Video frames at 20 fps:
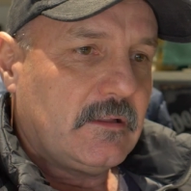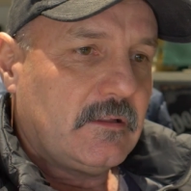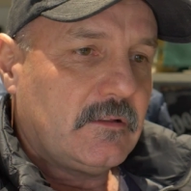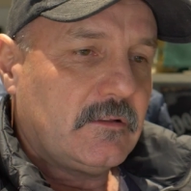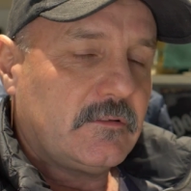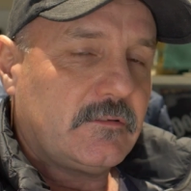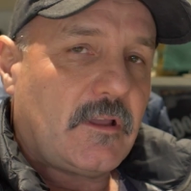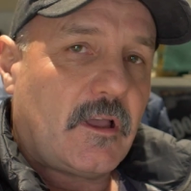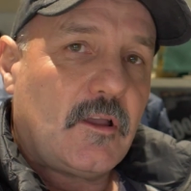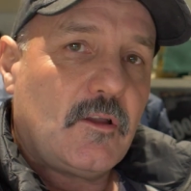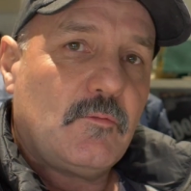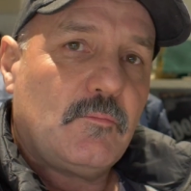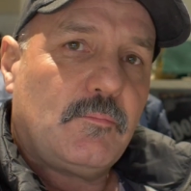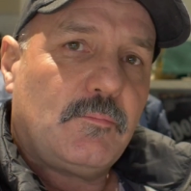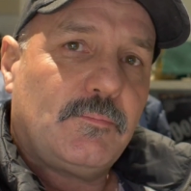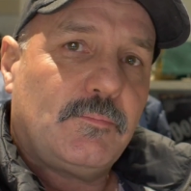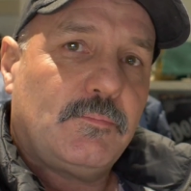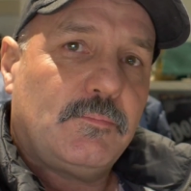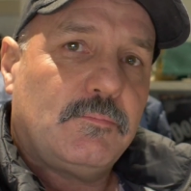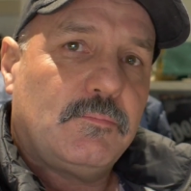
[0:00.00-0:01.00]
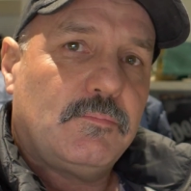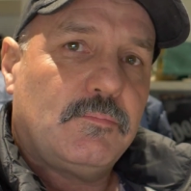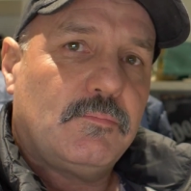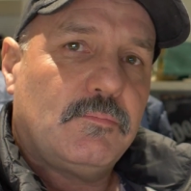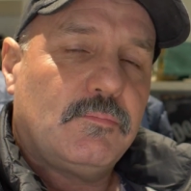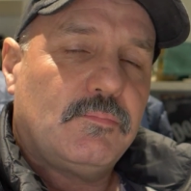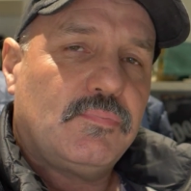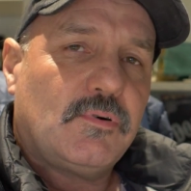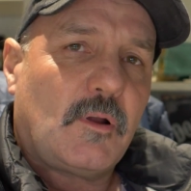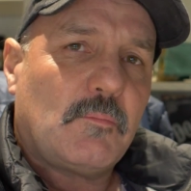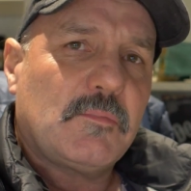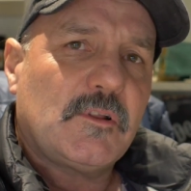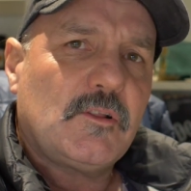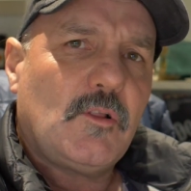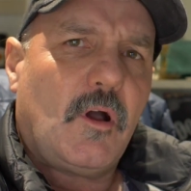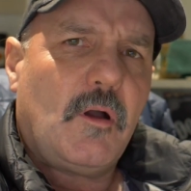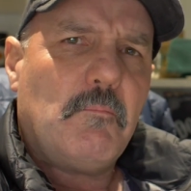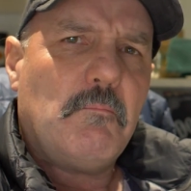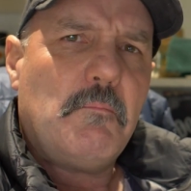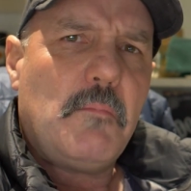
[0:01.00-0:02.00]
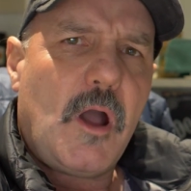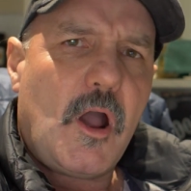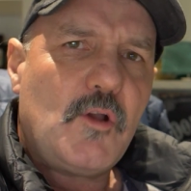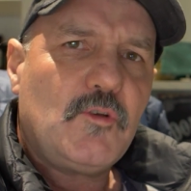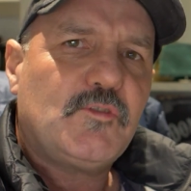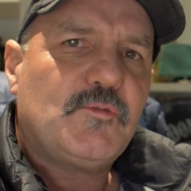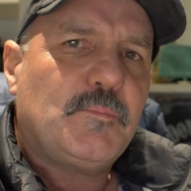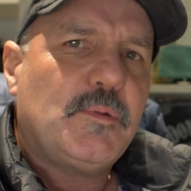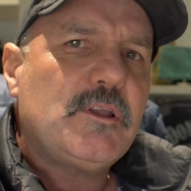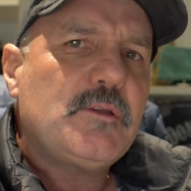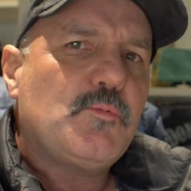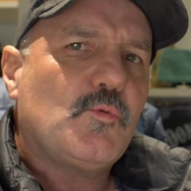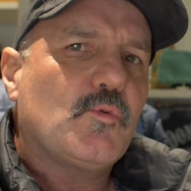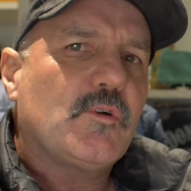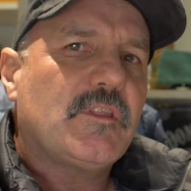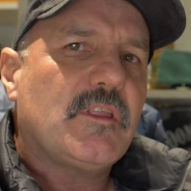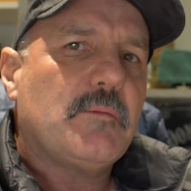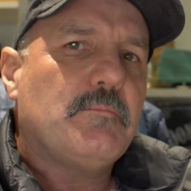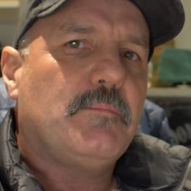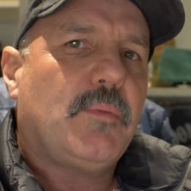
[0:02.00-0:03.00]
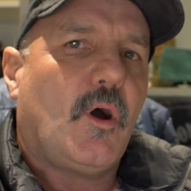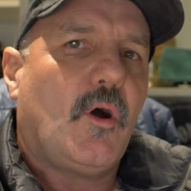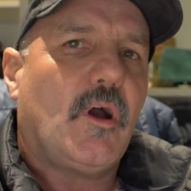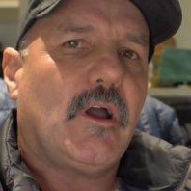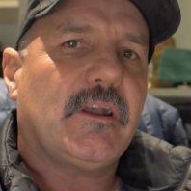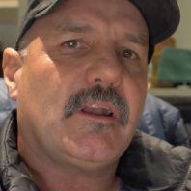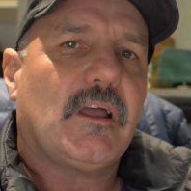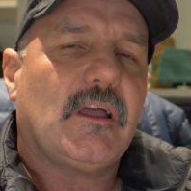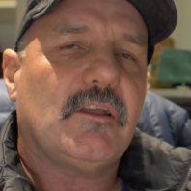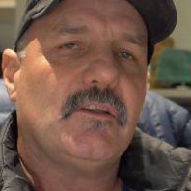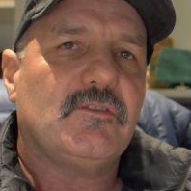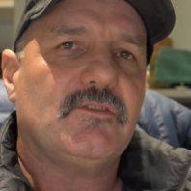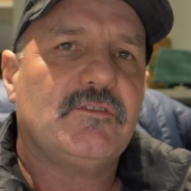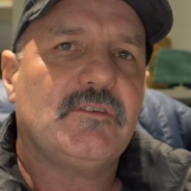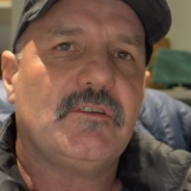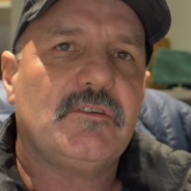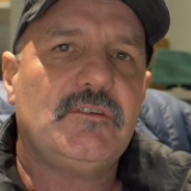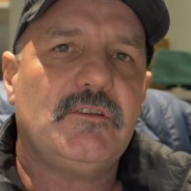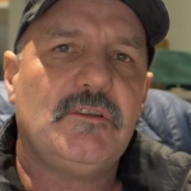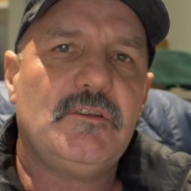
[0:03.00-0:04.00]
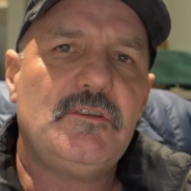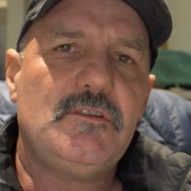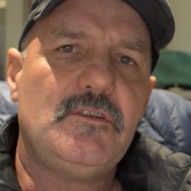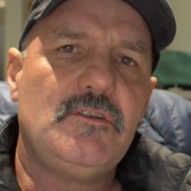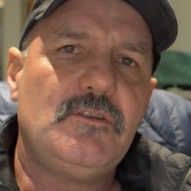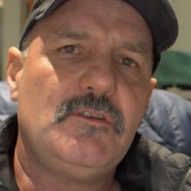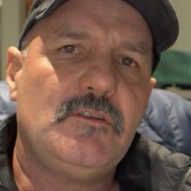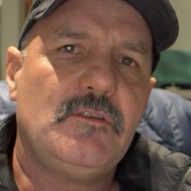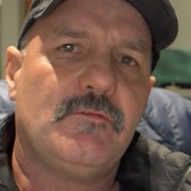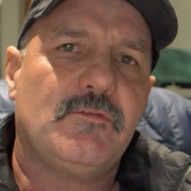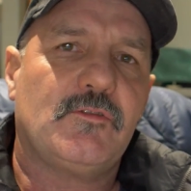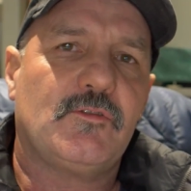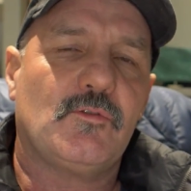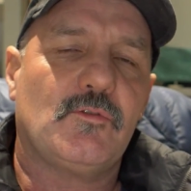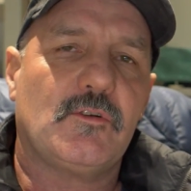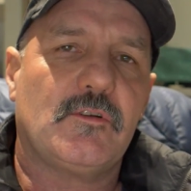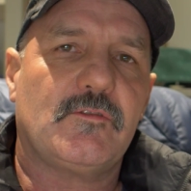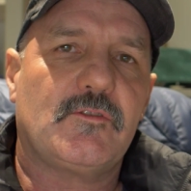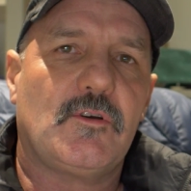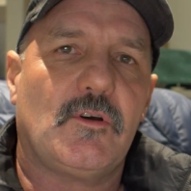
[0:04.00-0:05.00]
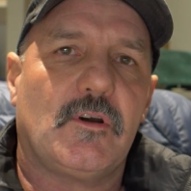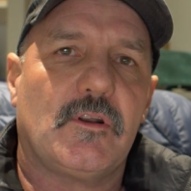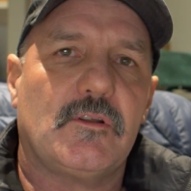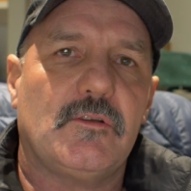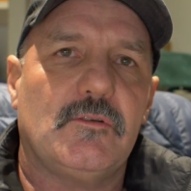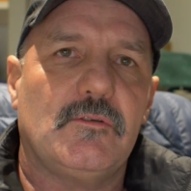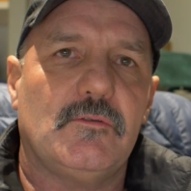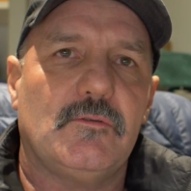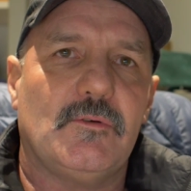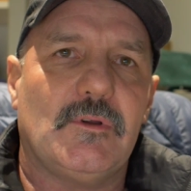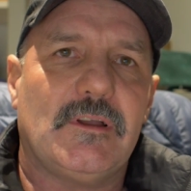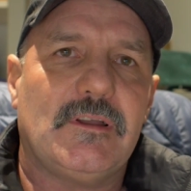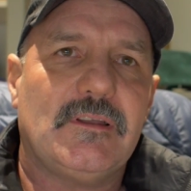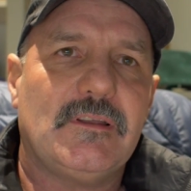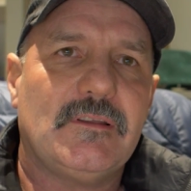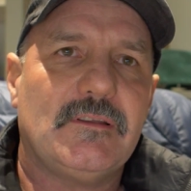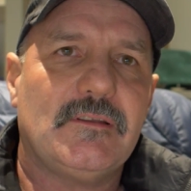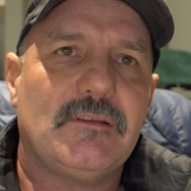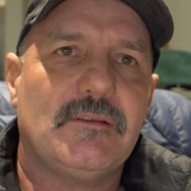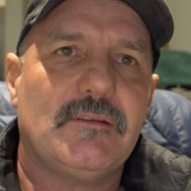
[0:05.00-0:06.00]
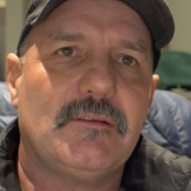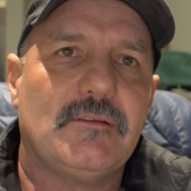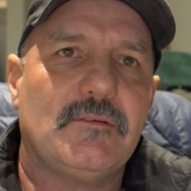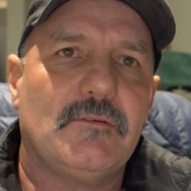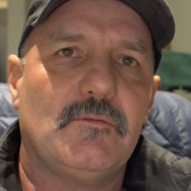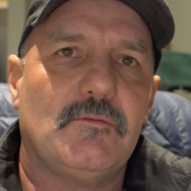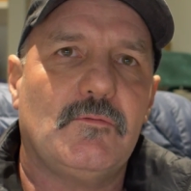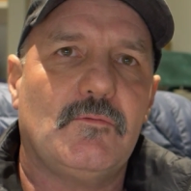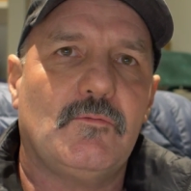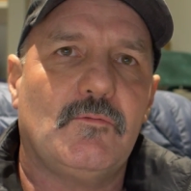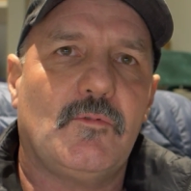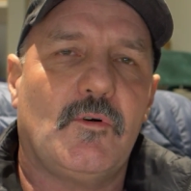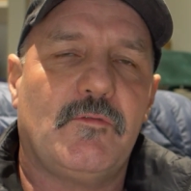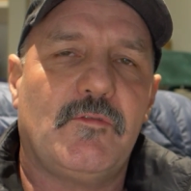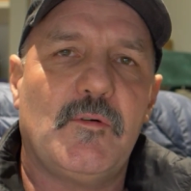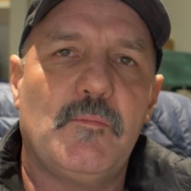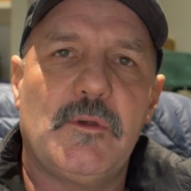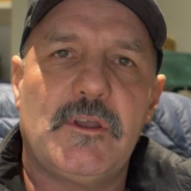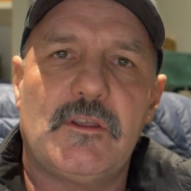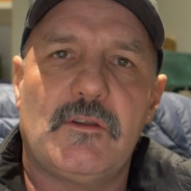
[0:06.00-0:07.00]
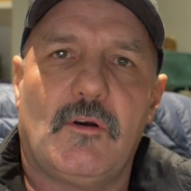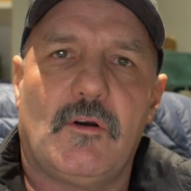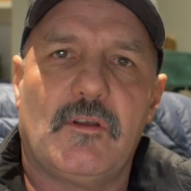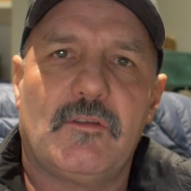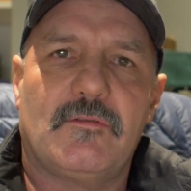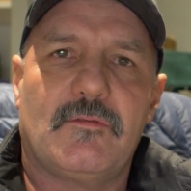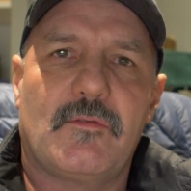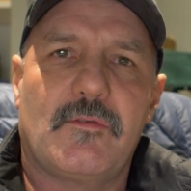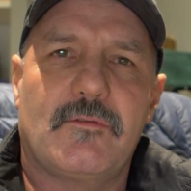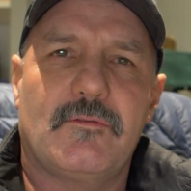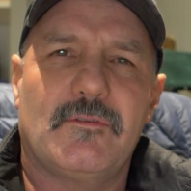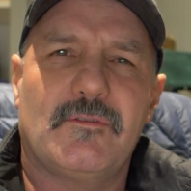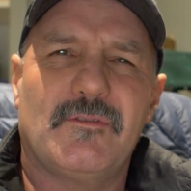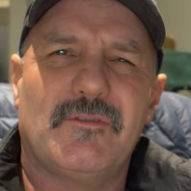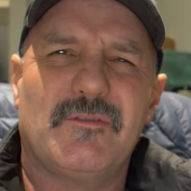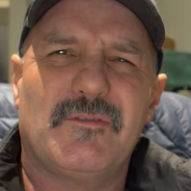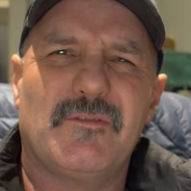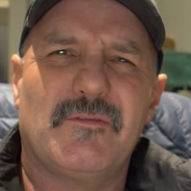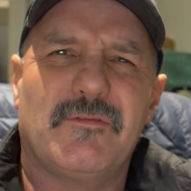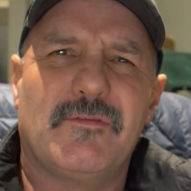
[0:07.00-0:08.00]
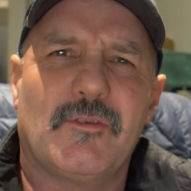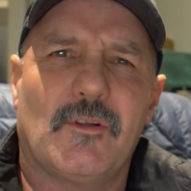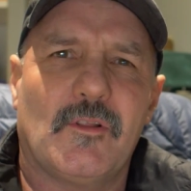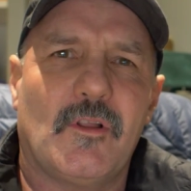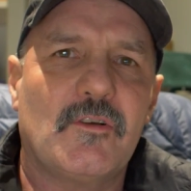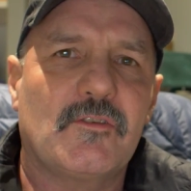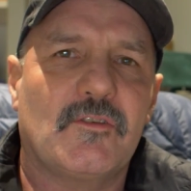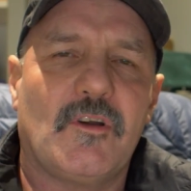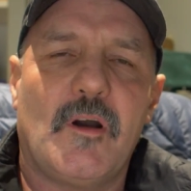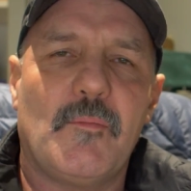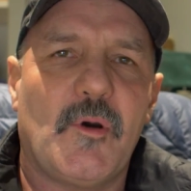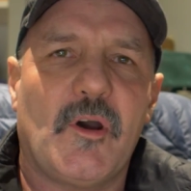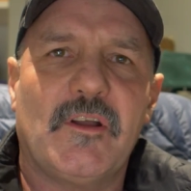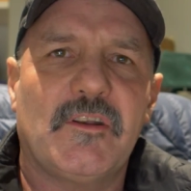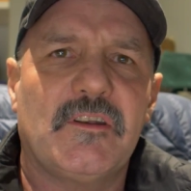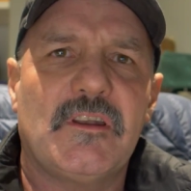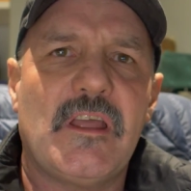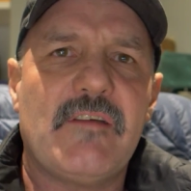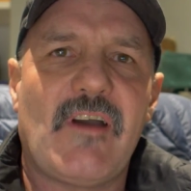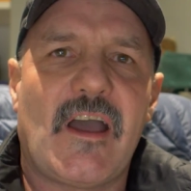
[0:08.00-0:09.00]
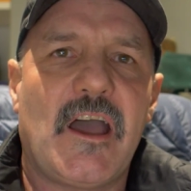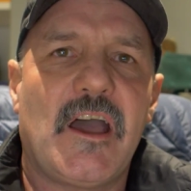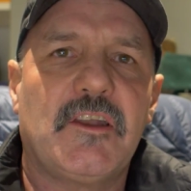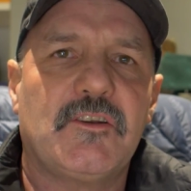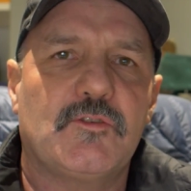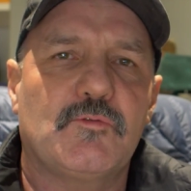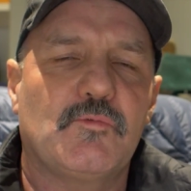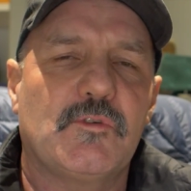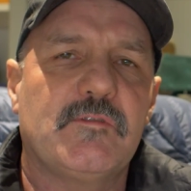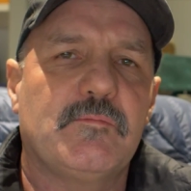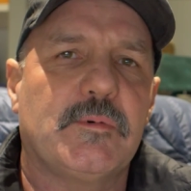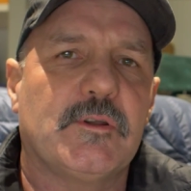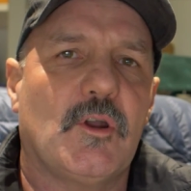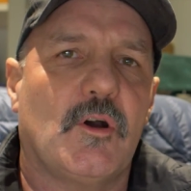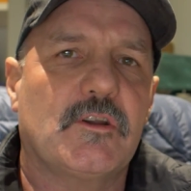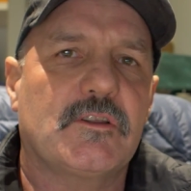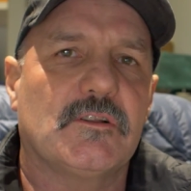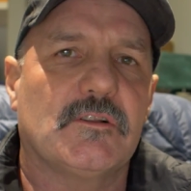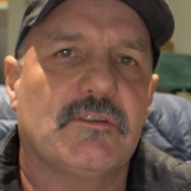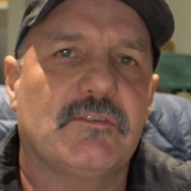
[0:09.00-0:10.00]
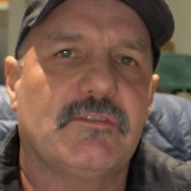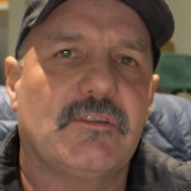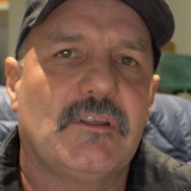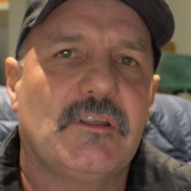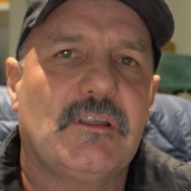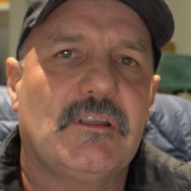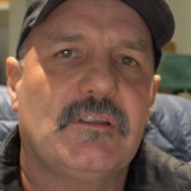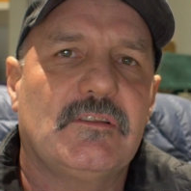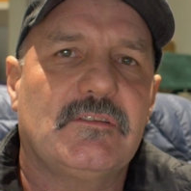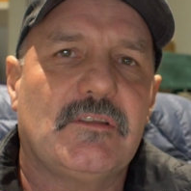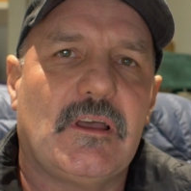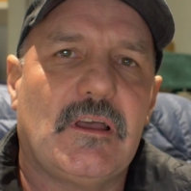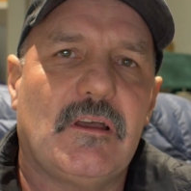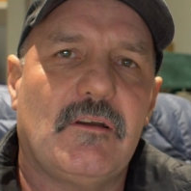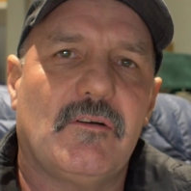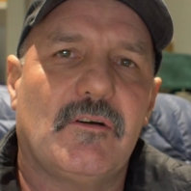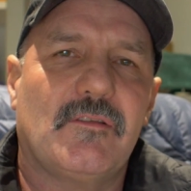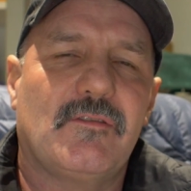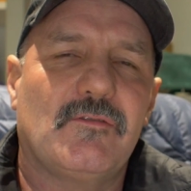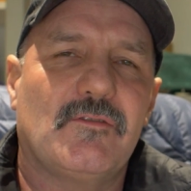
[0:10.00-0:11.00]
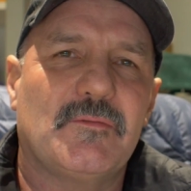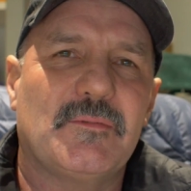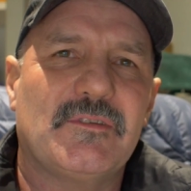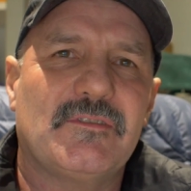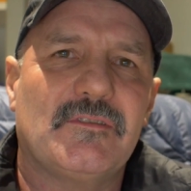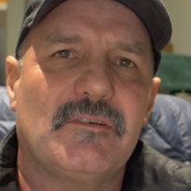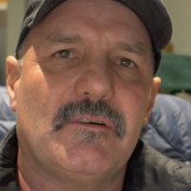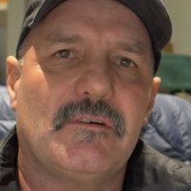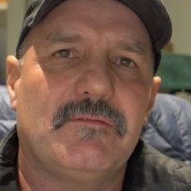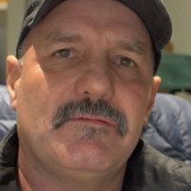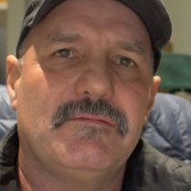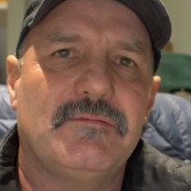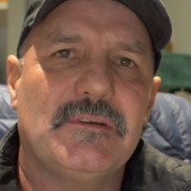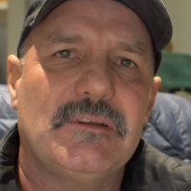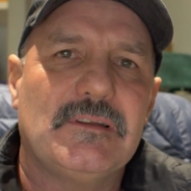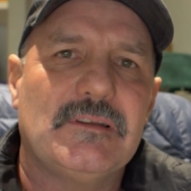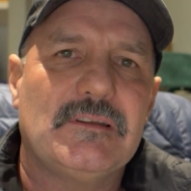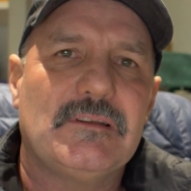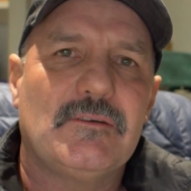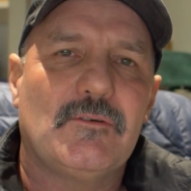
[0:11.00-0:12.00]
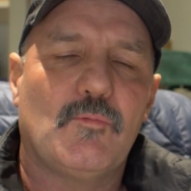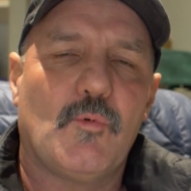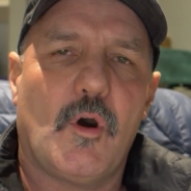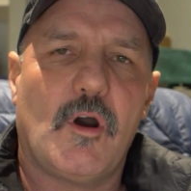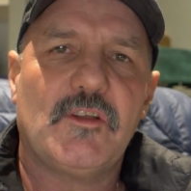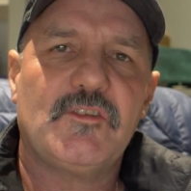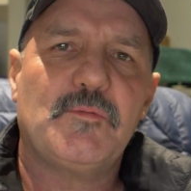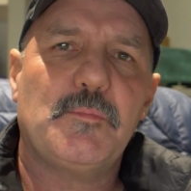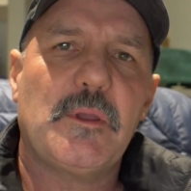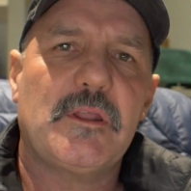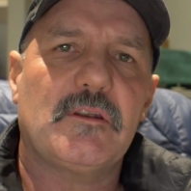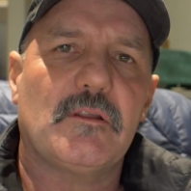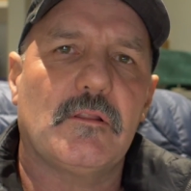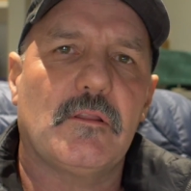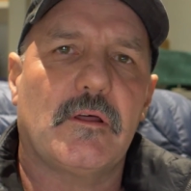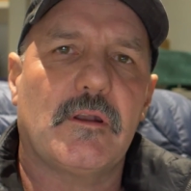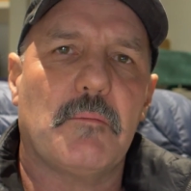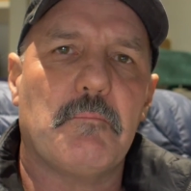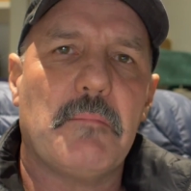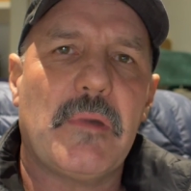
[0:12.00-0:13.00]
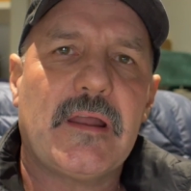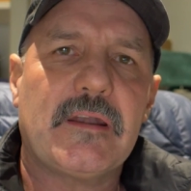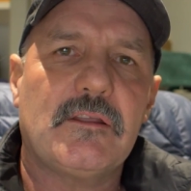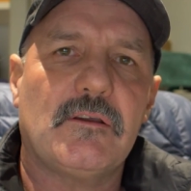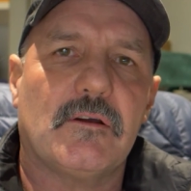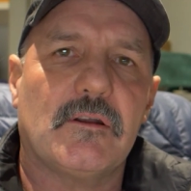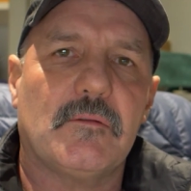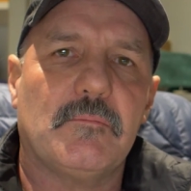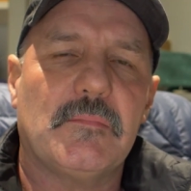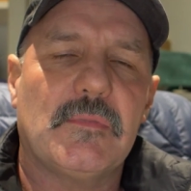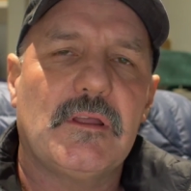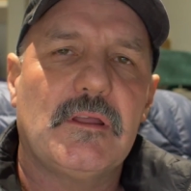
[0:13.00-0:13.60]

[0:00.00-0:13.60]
So probably like most people with their binos, you know, you've sort of got to, well, for me, for a long time, I never hunted with binoculars. So I thought to myself, why spend a lot of money on them?